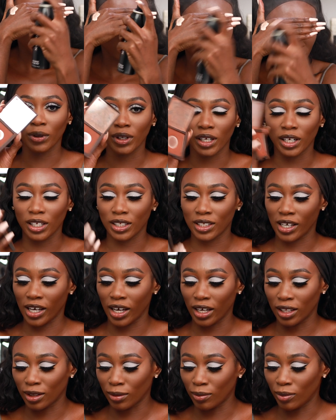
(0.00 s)
we're going to
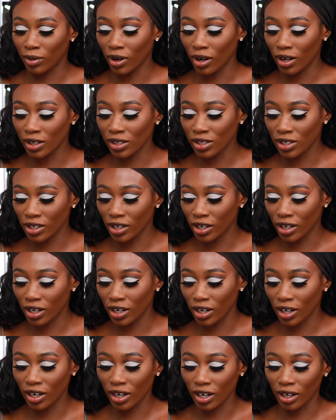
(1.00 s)
take the
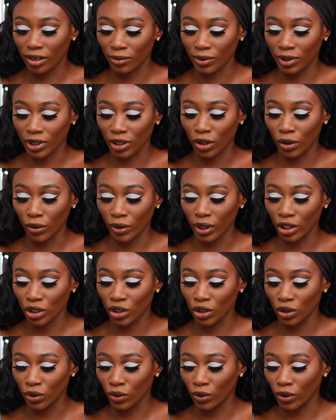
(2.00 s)
bronzer and we're going
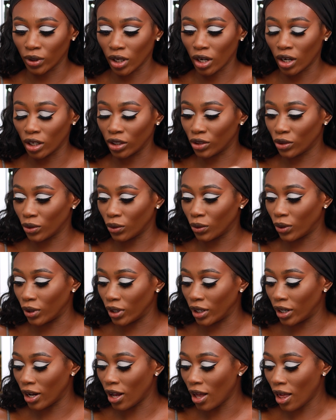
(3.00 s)
to
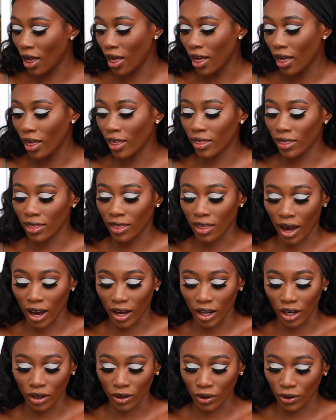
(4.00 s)
contour
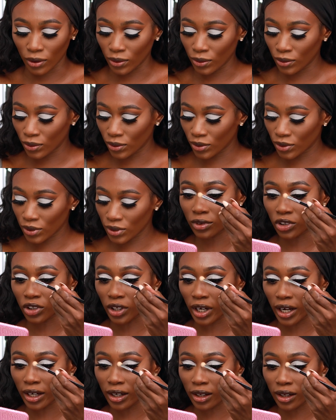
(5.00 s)
thy nose.
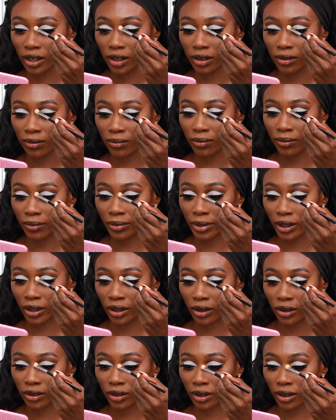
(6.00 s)
Try to
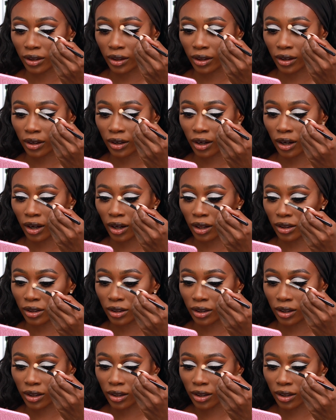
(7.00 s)
build the
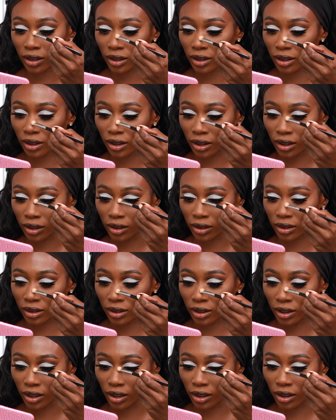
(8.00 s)
color a
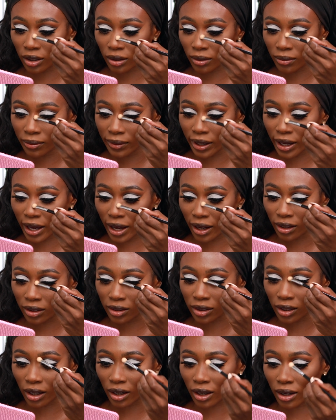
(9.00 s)
little bit at a
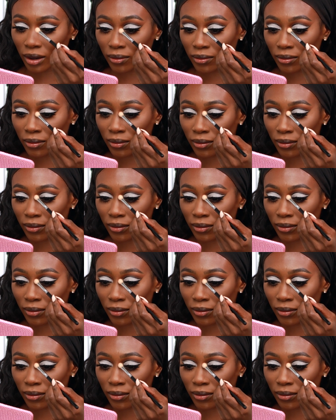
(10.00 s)
time.